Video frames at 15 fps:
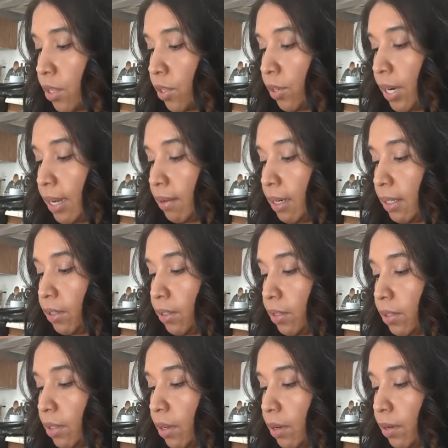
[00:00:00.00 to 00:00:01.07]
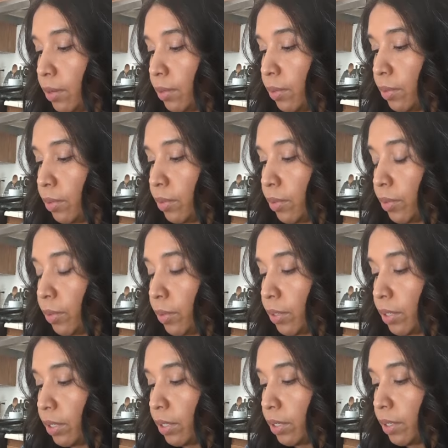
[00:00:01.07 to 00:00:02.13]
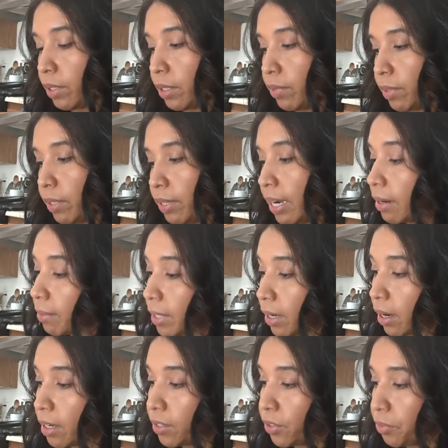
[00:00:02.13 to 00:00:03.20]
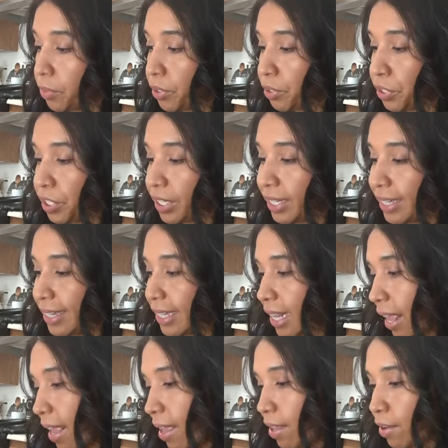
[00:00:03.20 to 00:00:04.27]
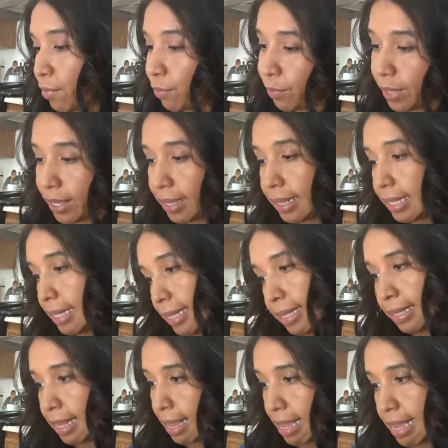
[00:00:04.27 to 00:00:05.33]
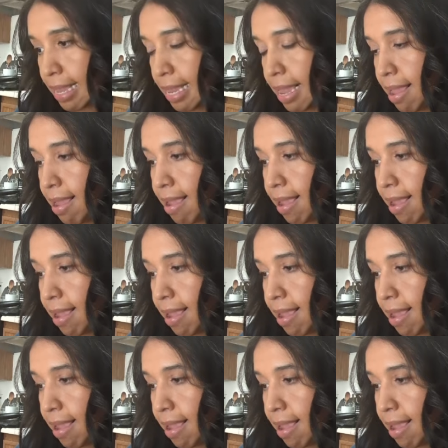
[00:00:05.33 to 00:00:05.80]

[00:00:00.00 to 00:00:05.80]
So now let's go towards retirement contributions, and we can see